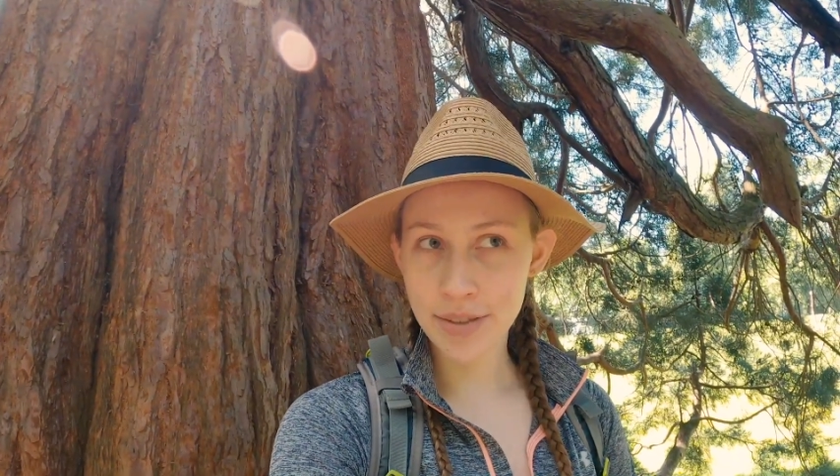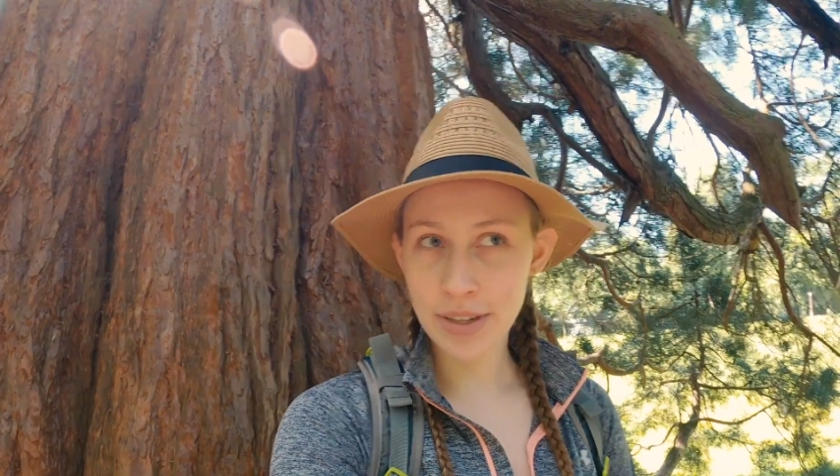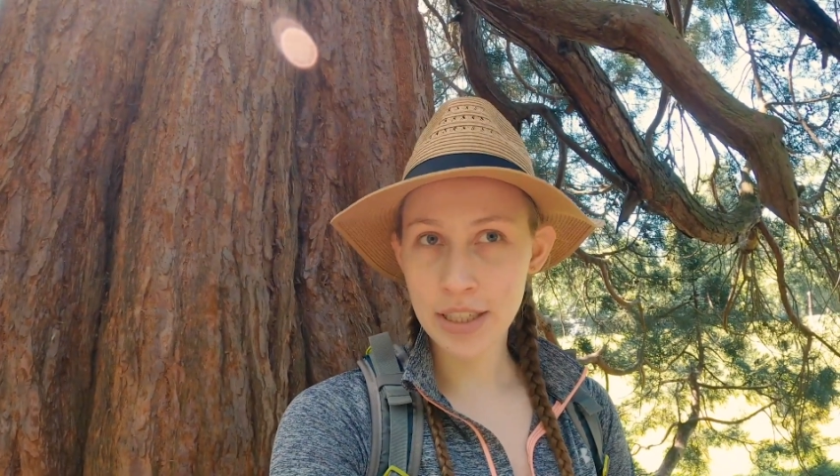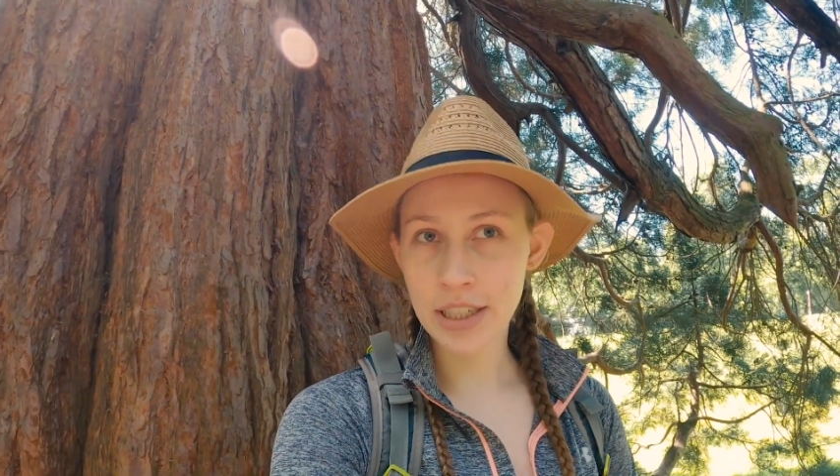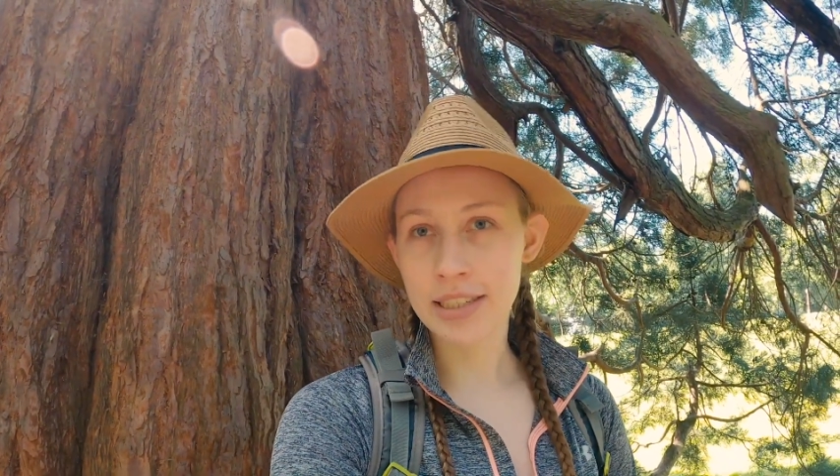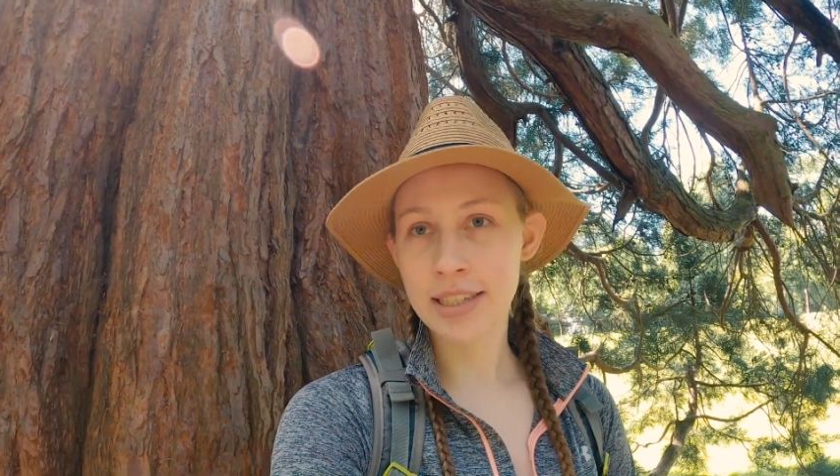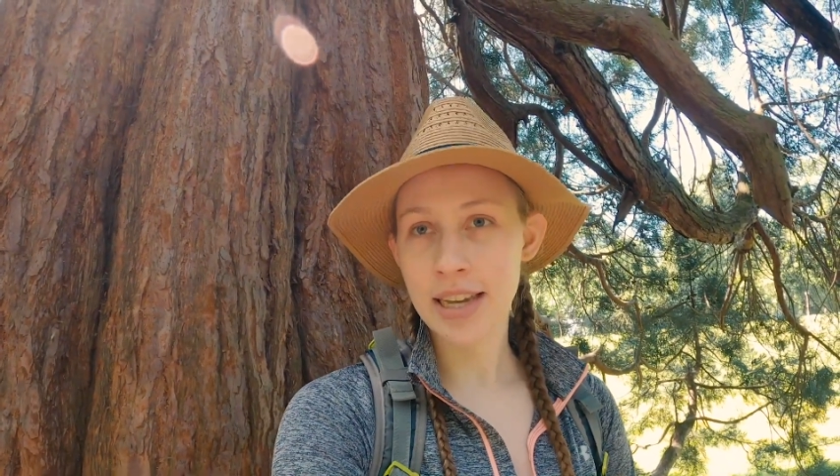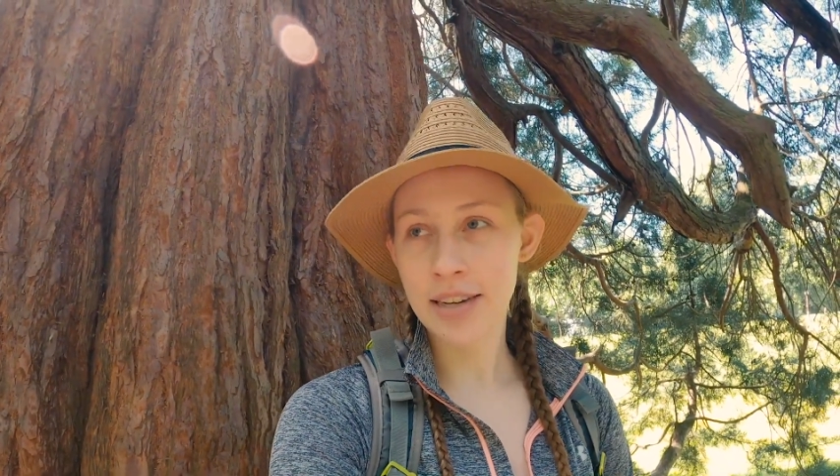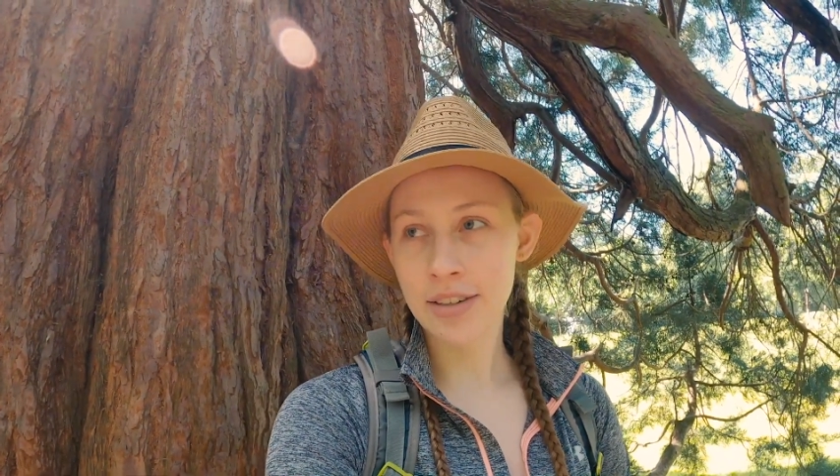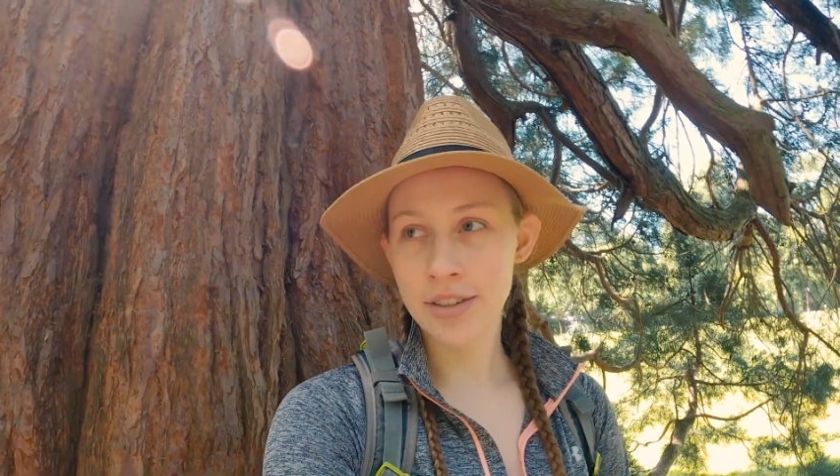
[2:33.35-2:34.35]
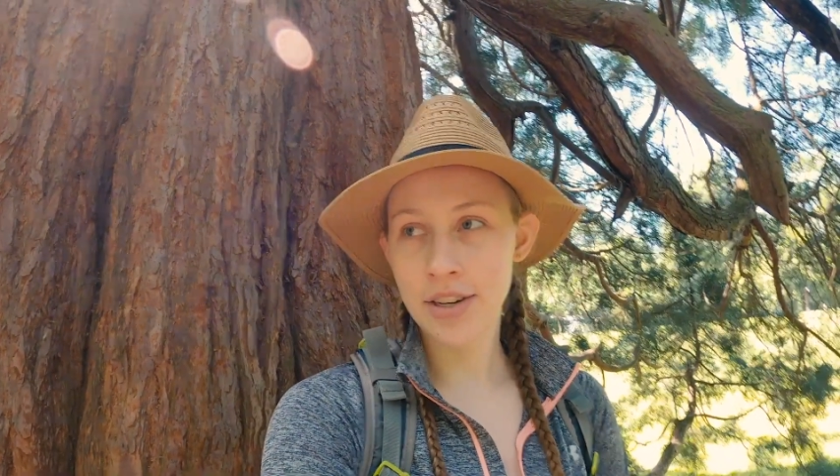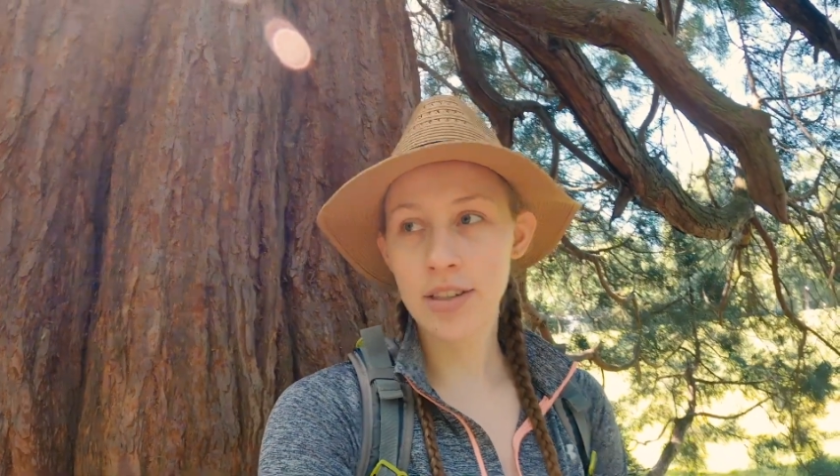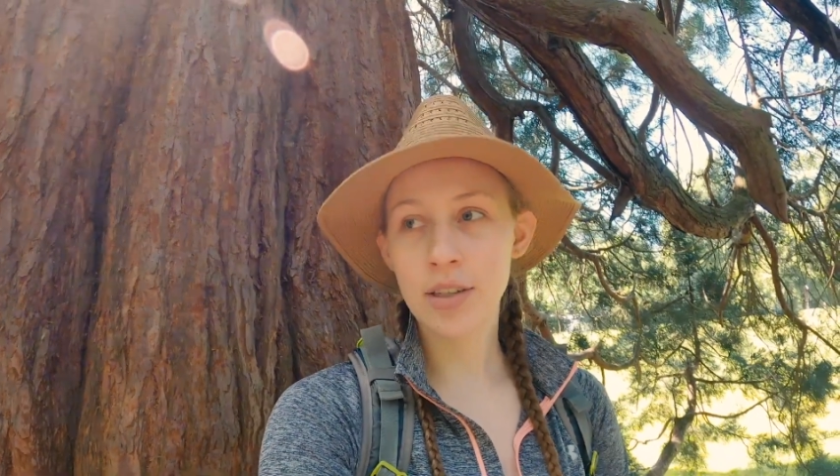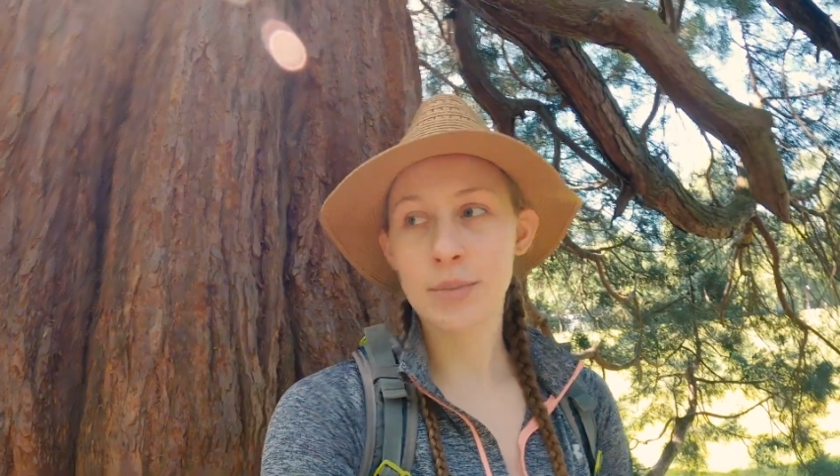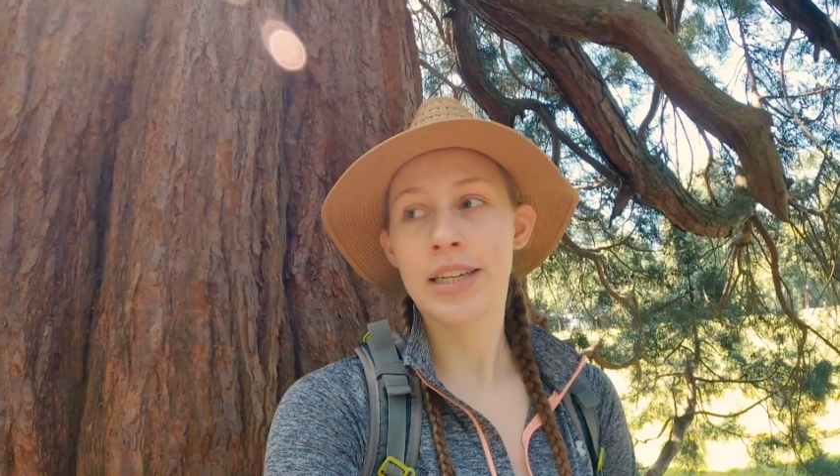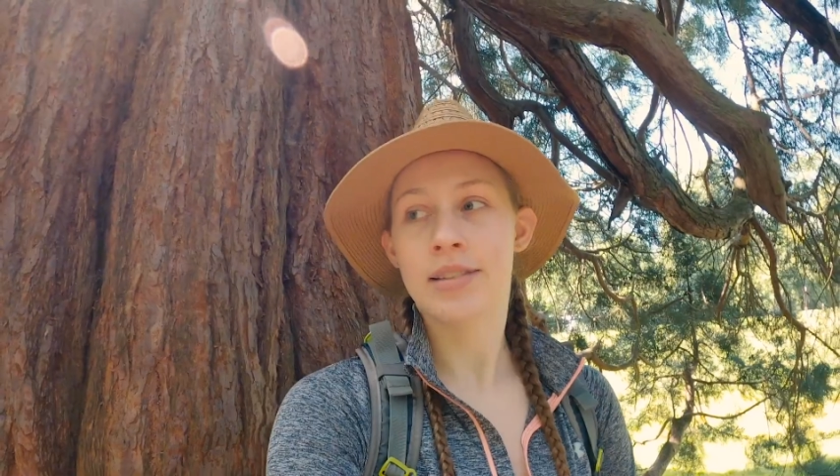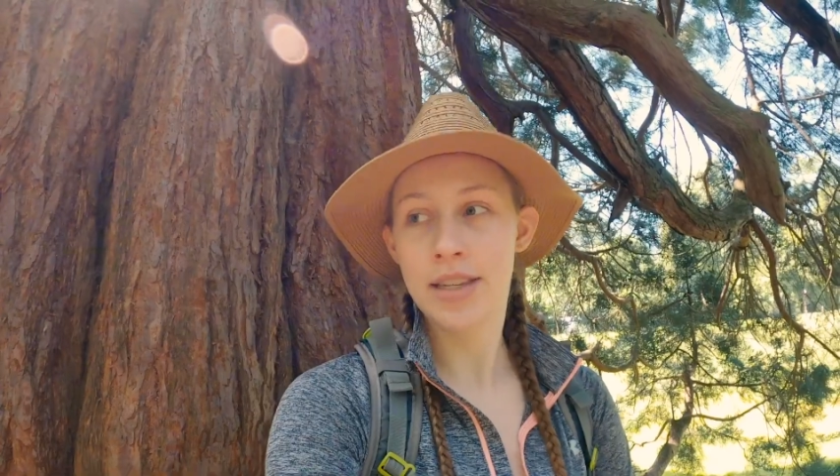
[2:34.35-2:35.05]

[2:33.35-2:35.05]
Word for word: the ferry to get on your other bus